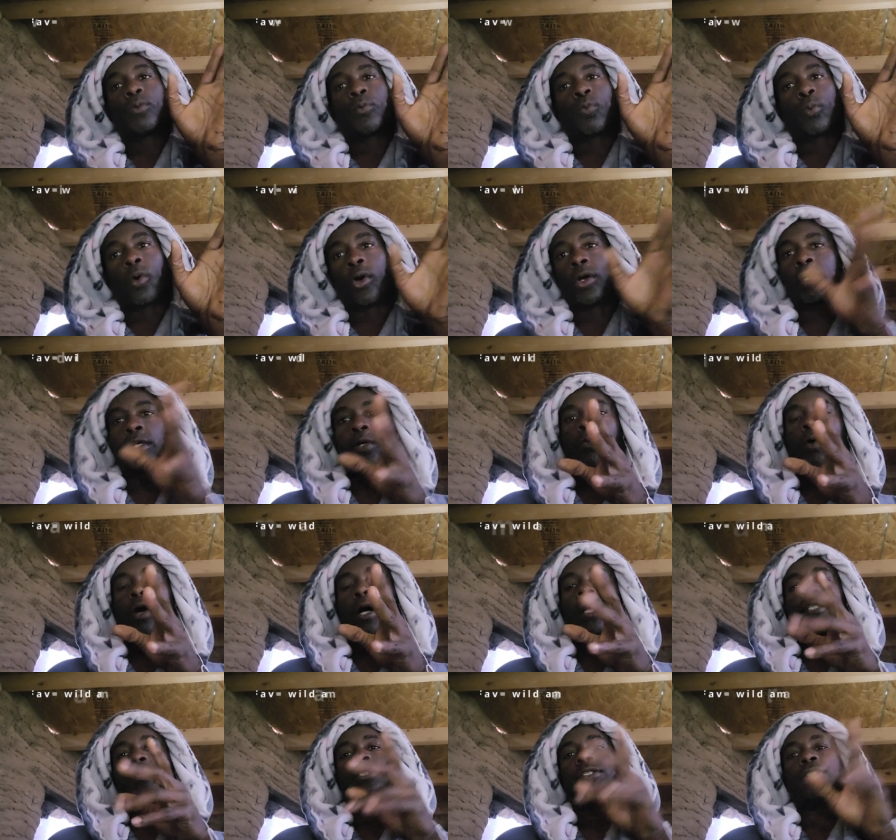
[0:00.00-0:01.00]
Water
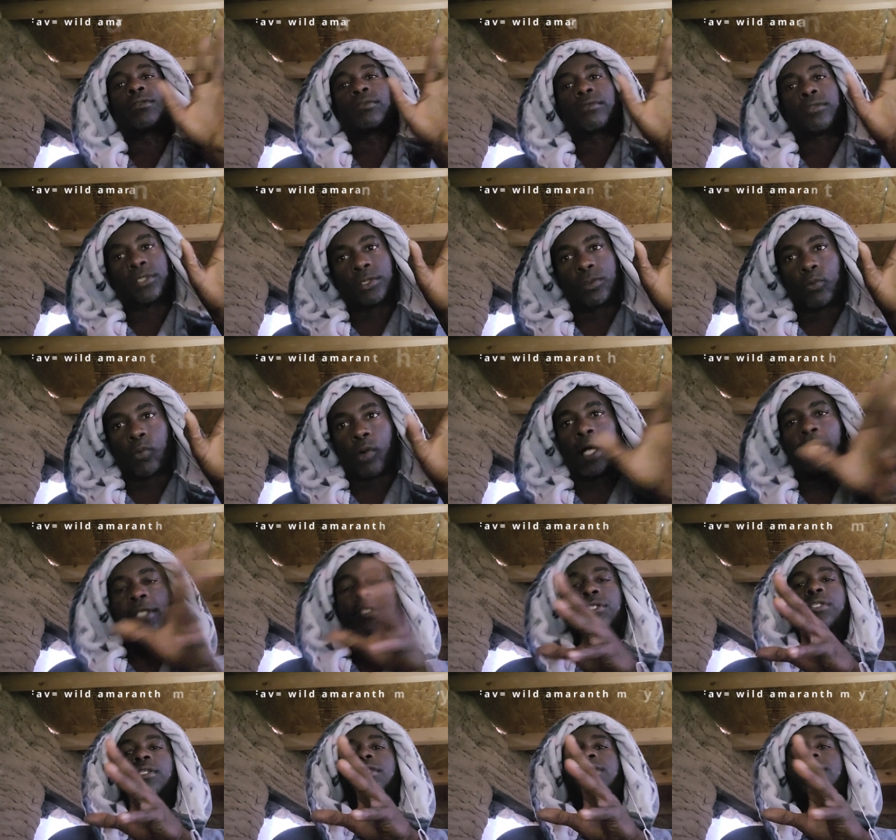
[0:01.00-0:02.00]
washes through,
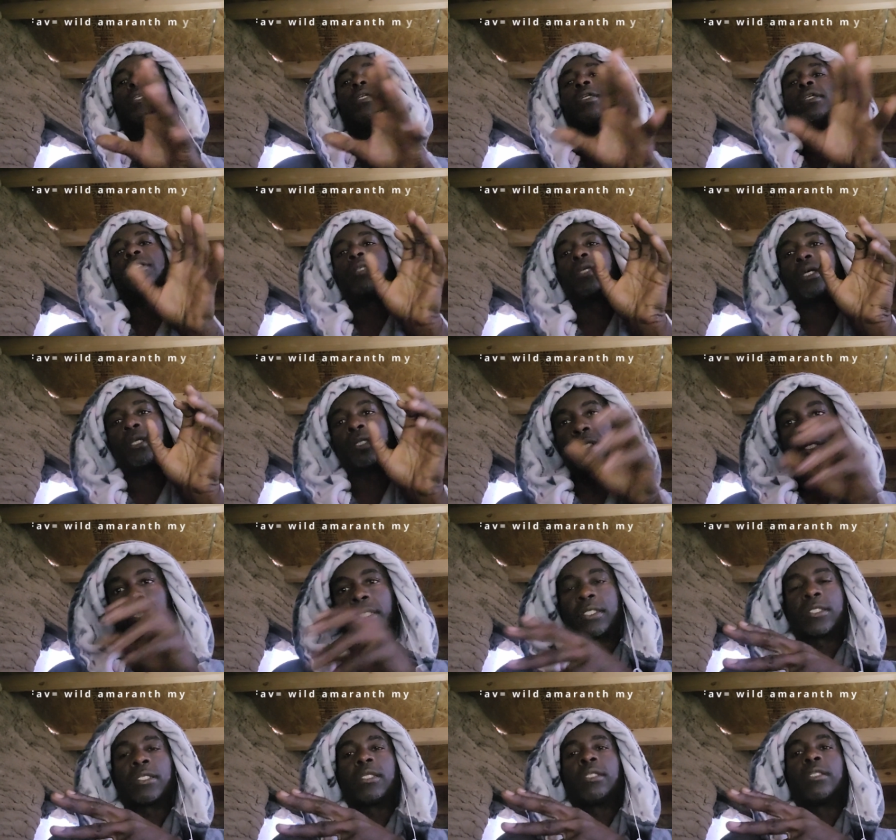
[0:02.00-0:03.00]
washes the seeds in,
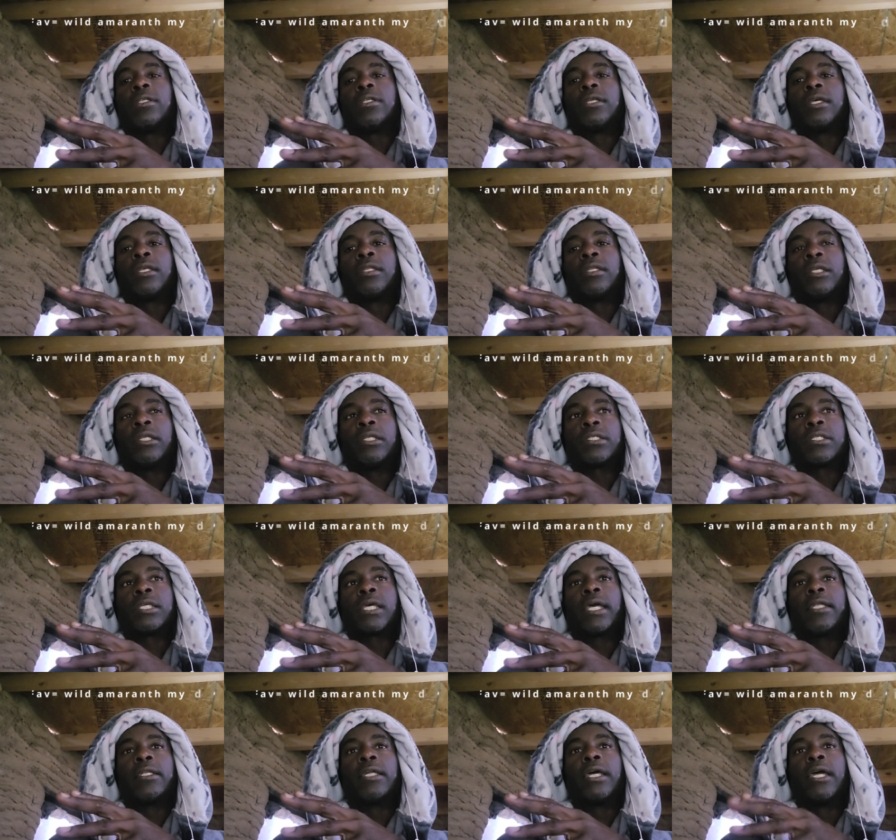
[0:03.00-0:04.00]
gets in
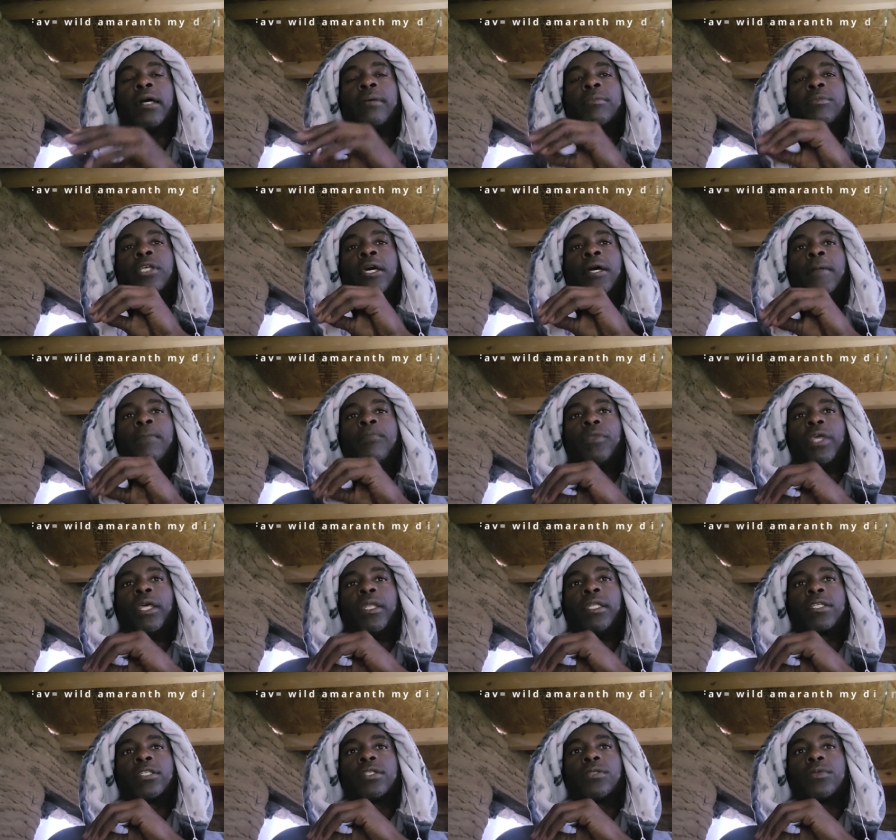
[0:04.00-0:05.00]
sand dams.
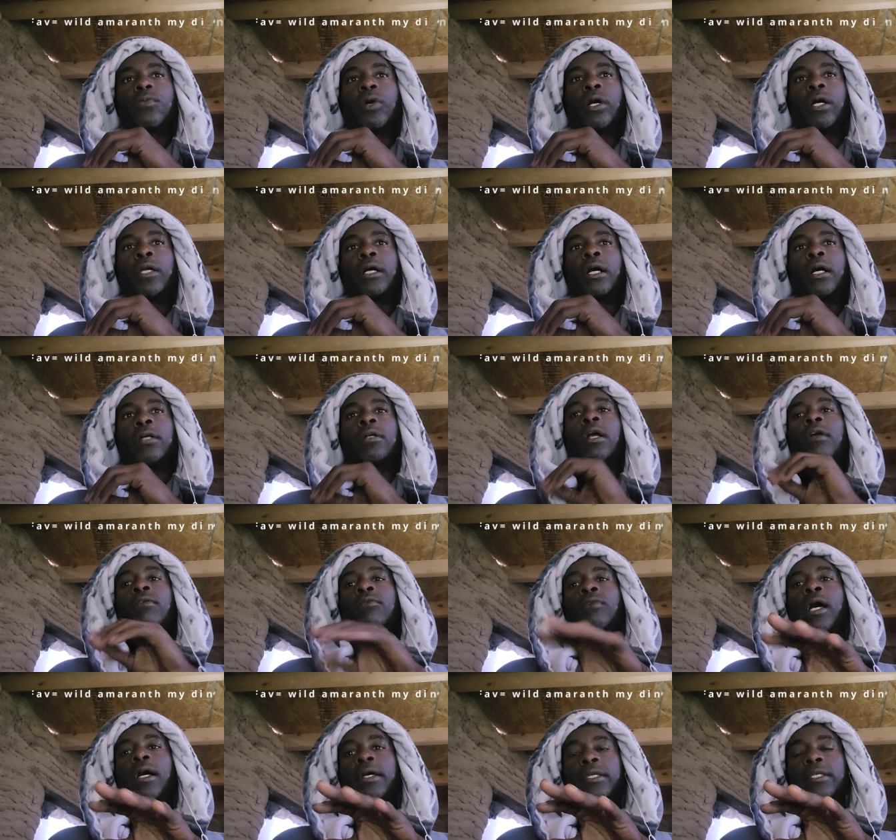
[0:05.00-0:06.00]
And this is what our
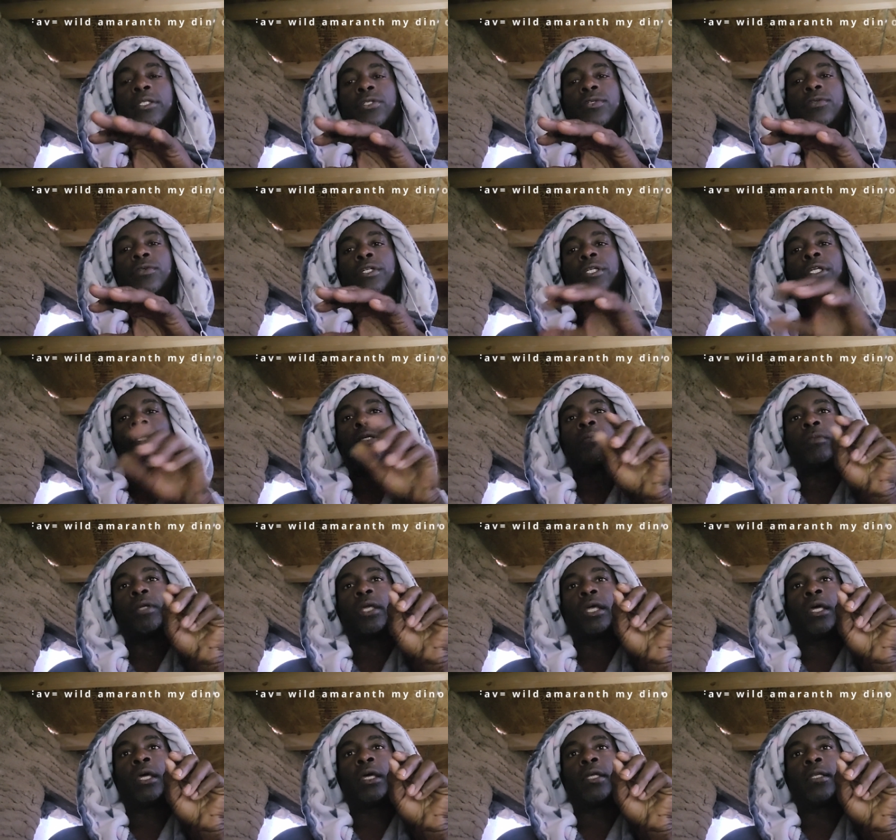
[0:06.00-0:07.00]
Rocky Dream
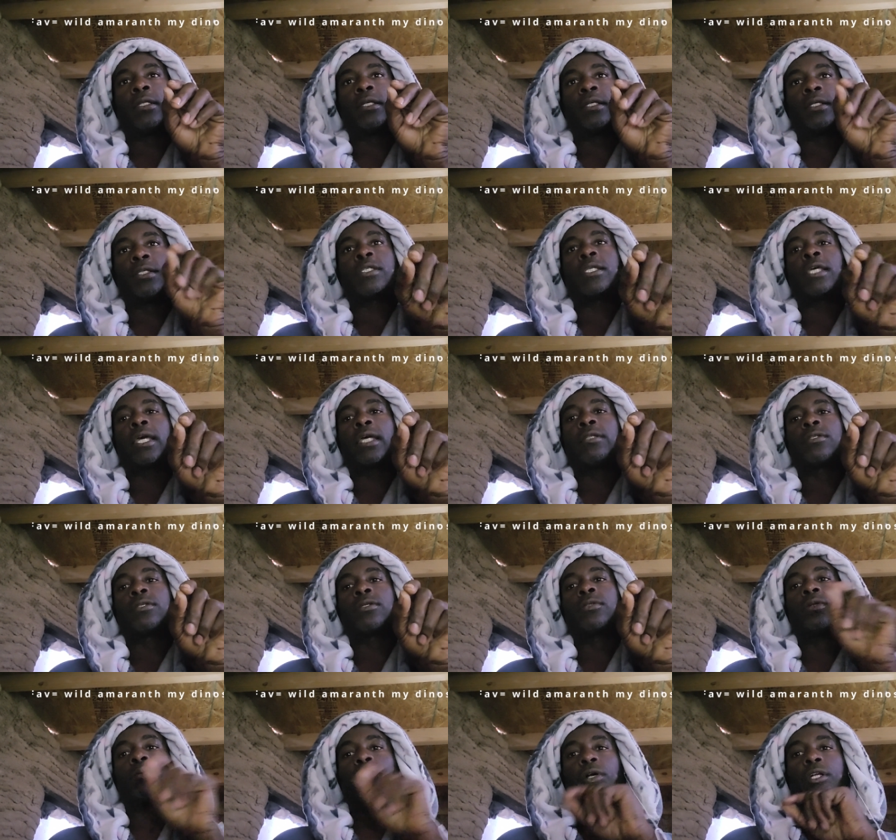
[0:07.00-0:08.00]
and Insane
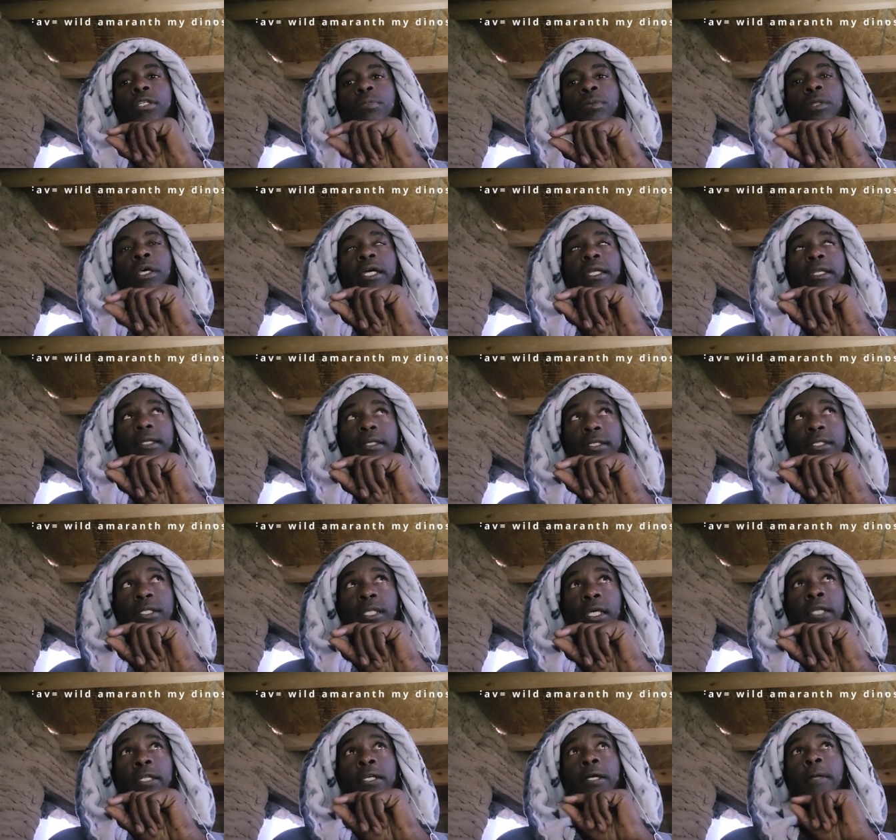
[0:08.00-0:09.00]
Tuna were explaining, is
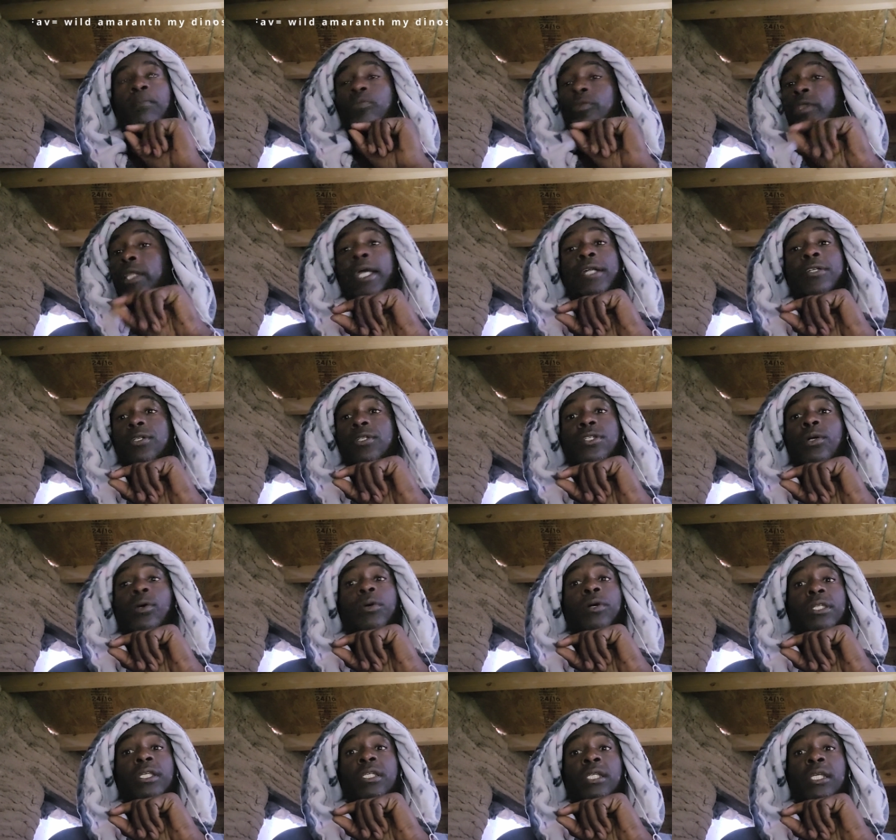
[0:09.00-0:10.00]
that nature's
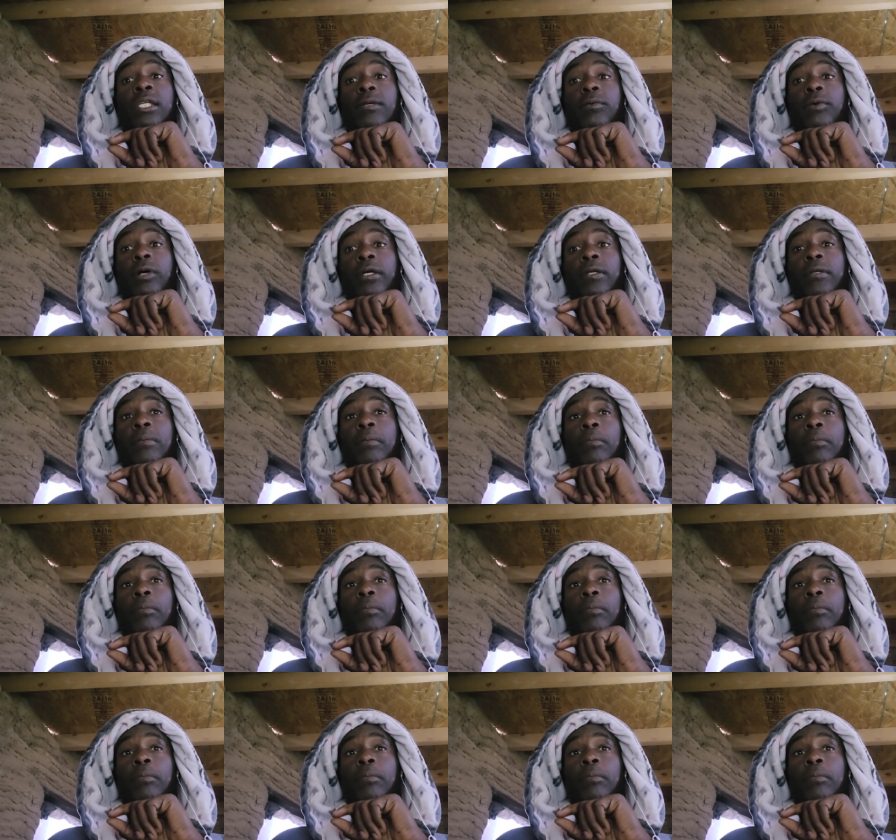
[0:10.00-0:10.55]
doing this anyway.